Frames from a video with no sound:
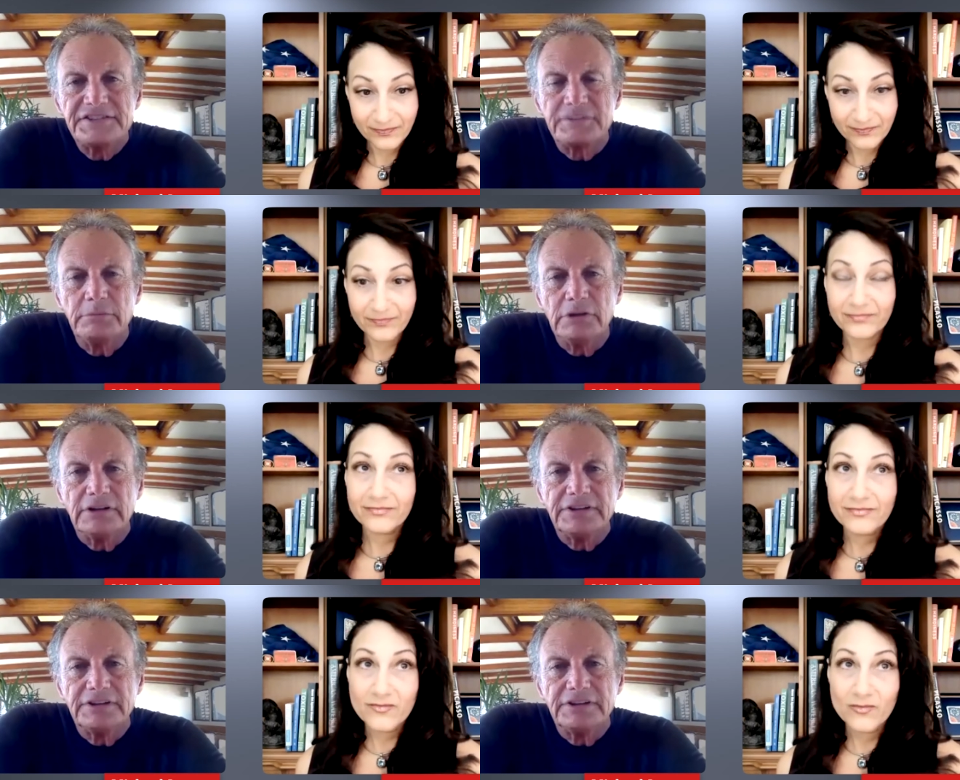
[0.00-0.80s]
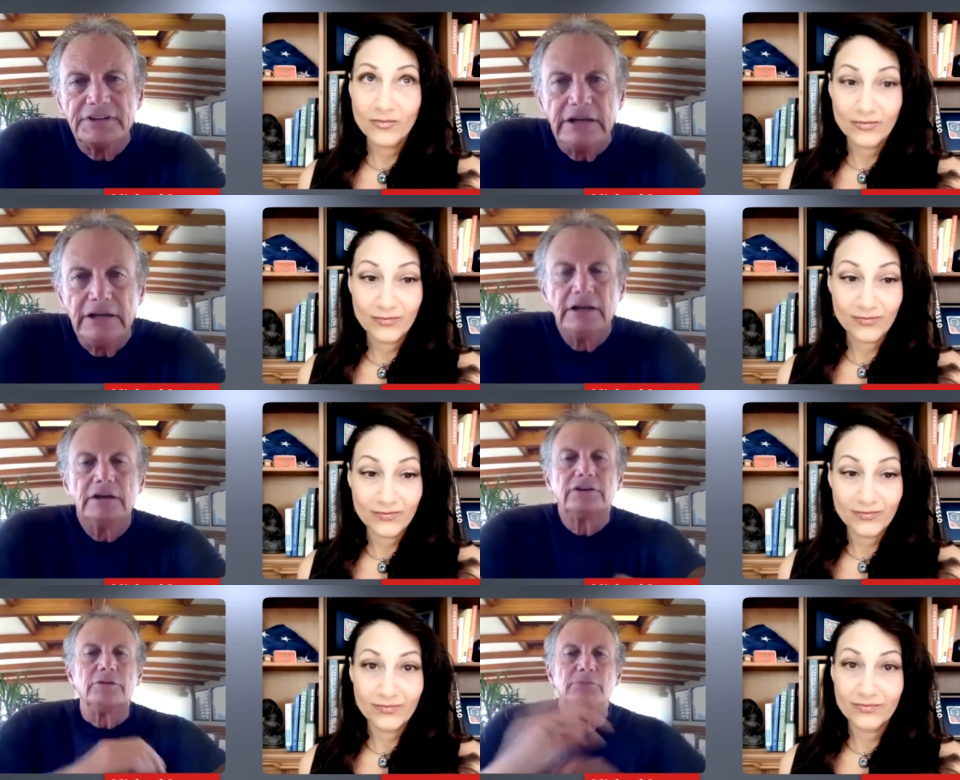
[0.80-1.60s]
Speaker 1: the military
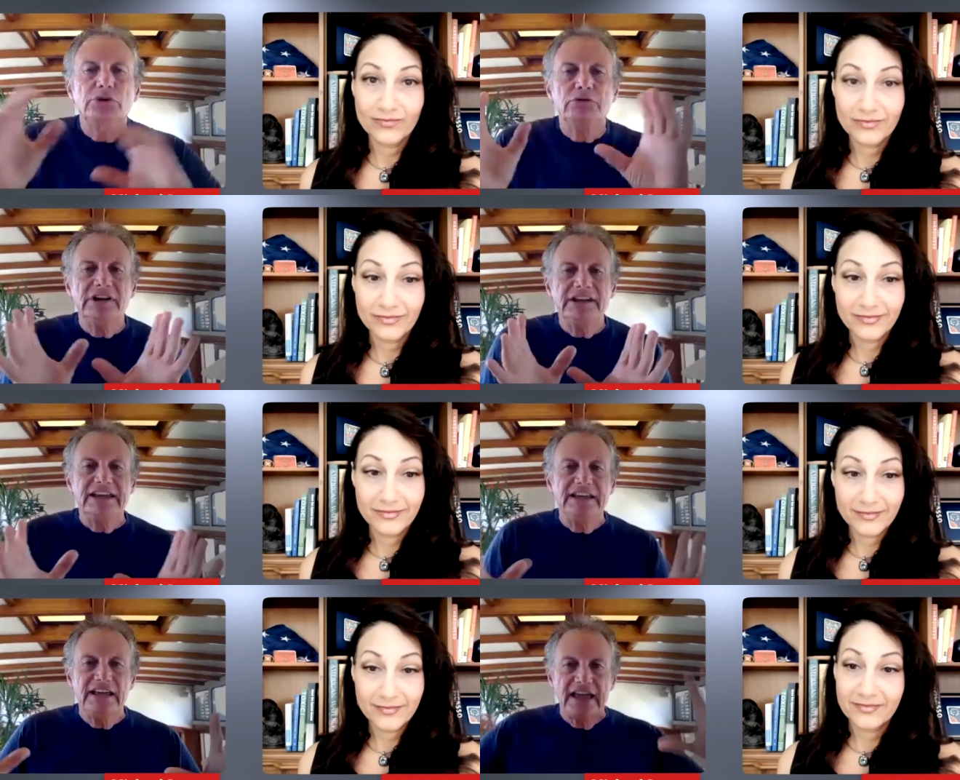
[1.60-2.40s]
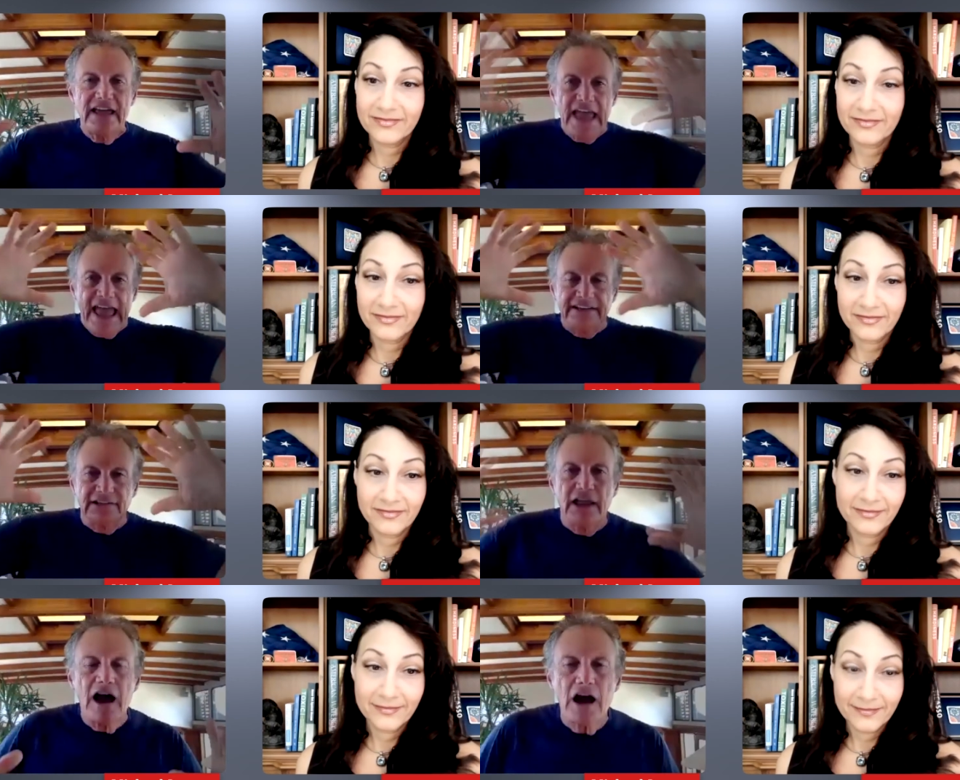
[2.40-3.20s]
community at
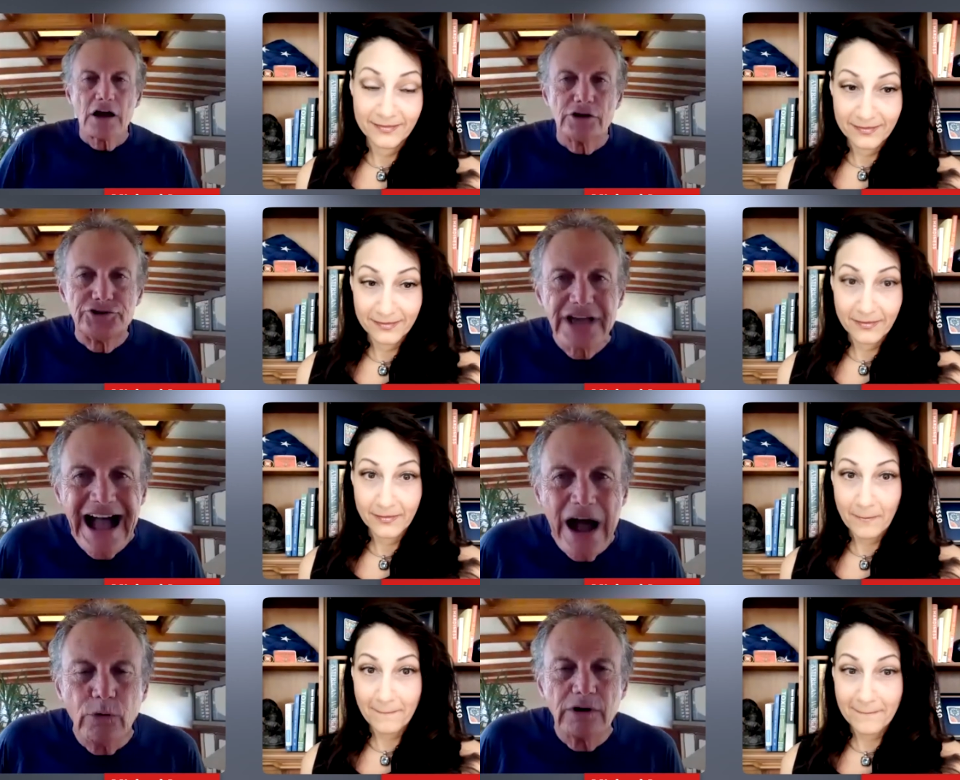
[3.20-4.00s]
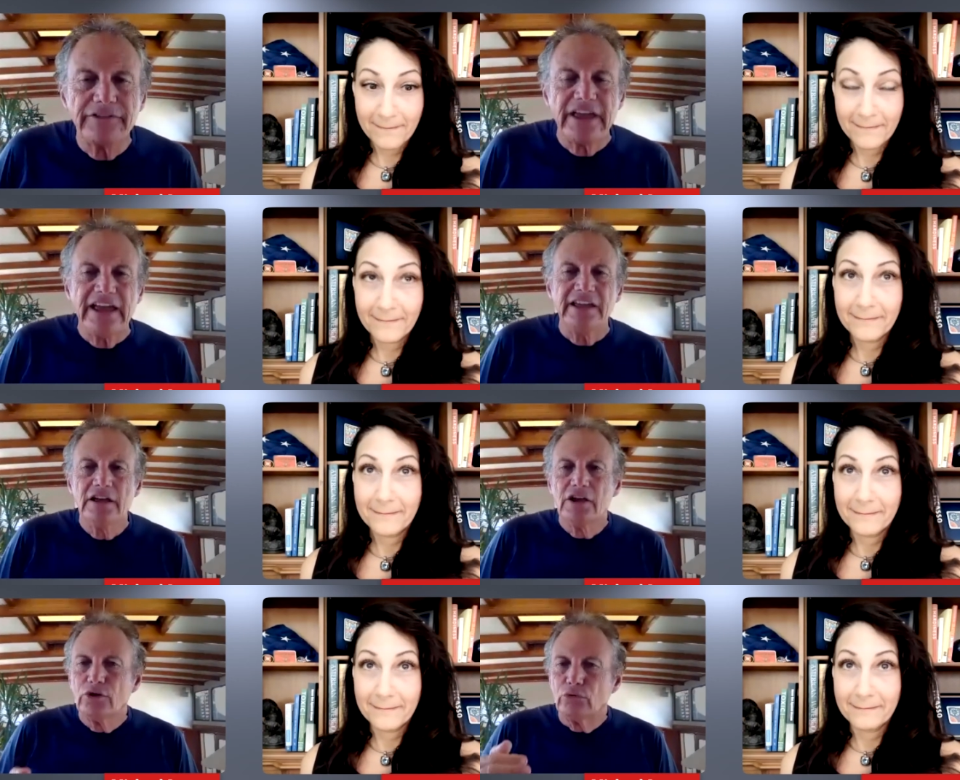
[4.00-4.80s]
large? How are they
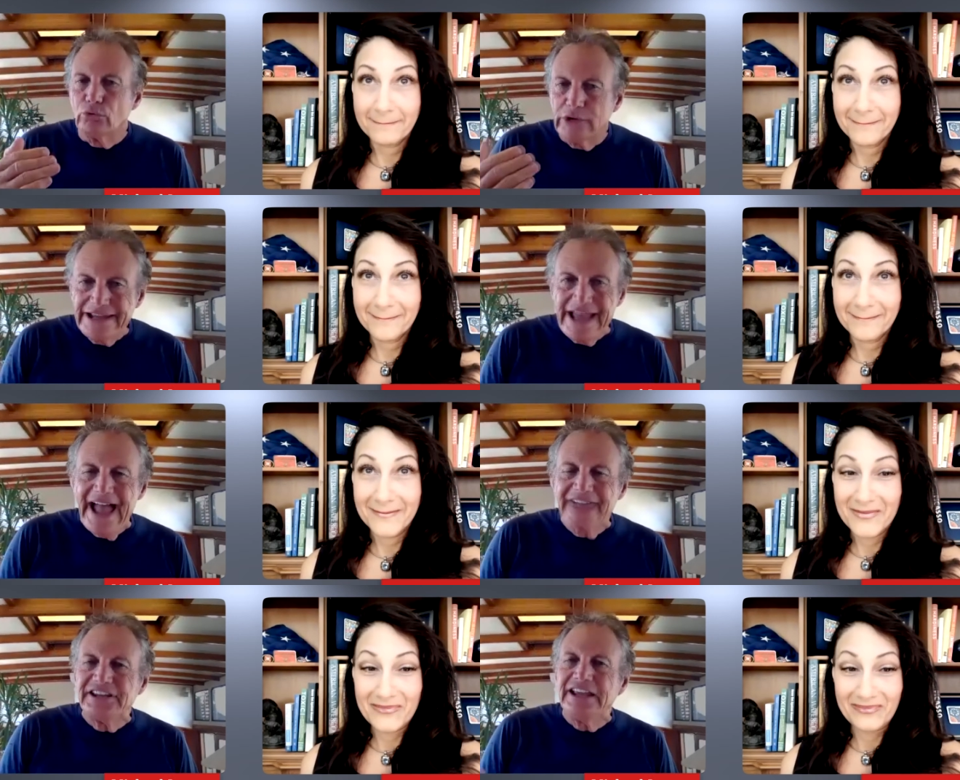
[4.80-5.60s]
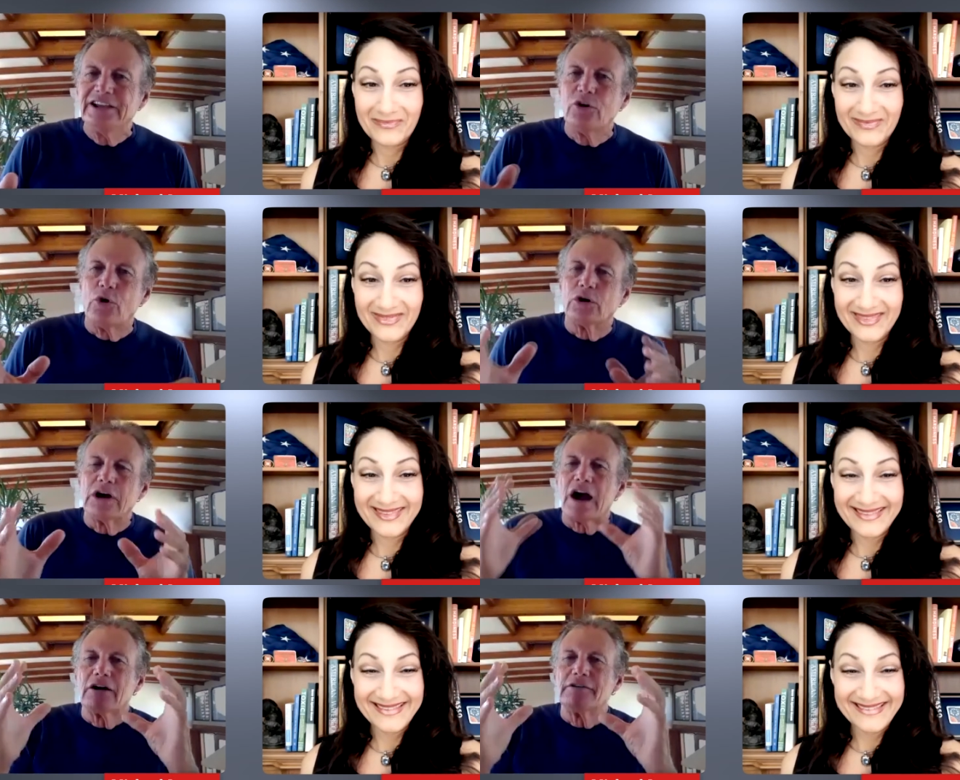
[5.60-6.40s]
reacting, or
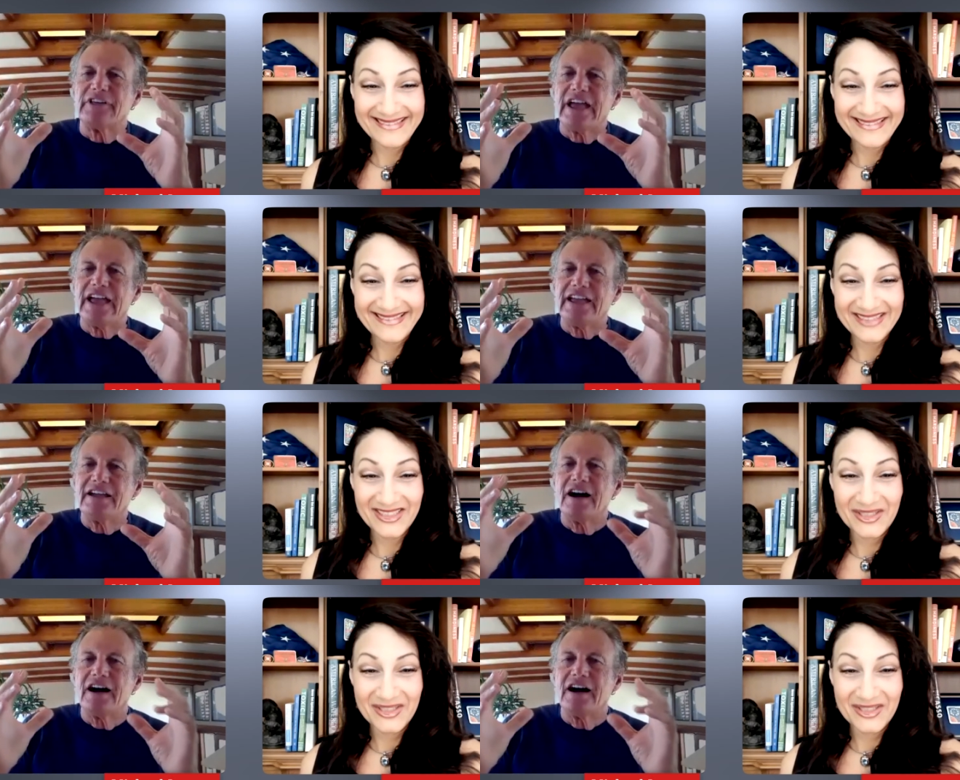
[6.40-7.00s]
are they